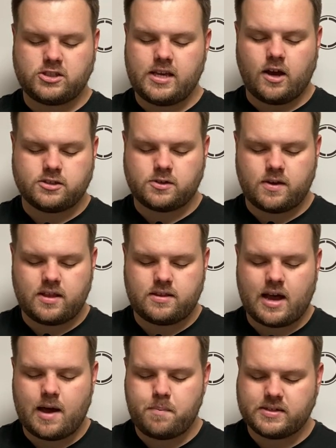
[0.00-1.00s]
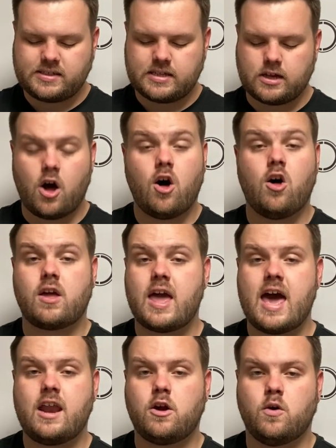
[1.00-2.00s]
see also at the top it says all
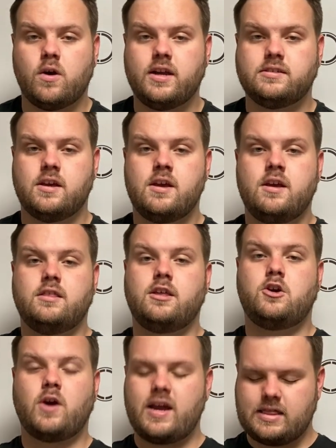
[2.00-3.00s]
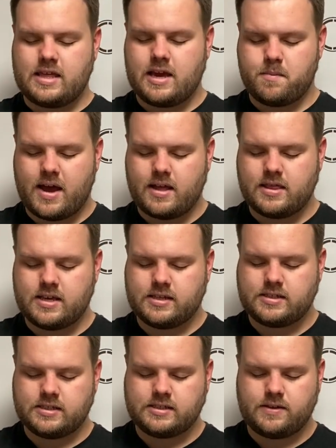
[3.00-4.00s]
categories. The great thing about
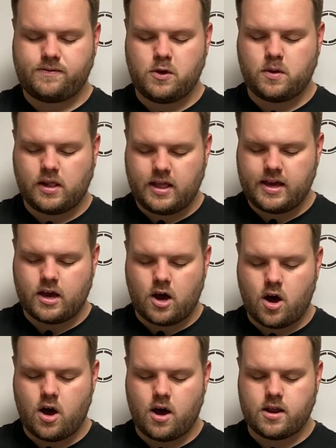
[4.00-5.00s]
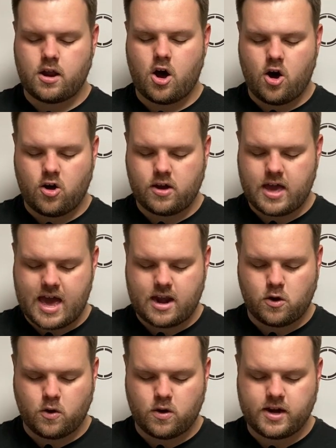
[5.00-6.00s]
this is if you click on all
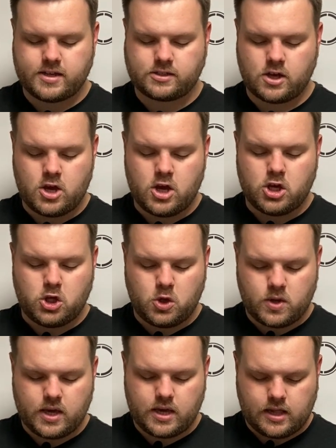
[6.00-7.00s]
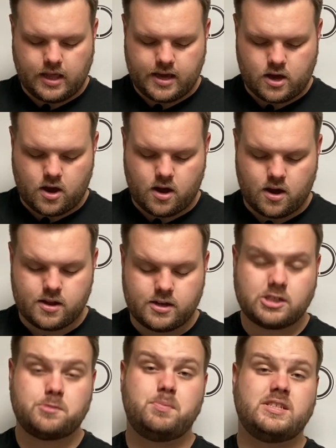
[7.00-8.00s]
categories, you can click
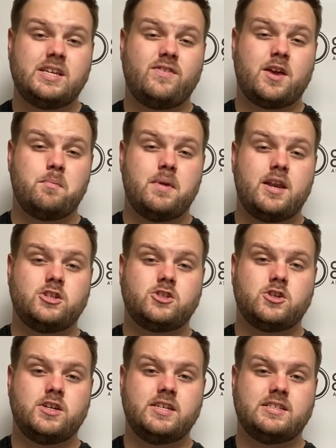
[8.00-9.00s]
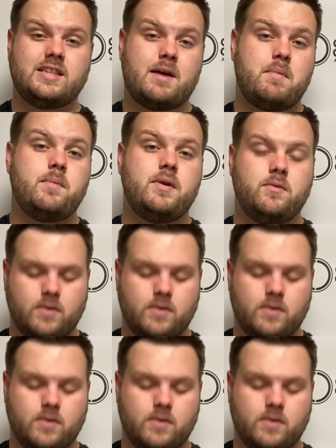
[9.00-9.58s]
on specific ministries that maybe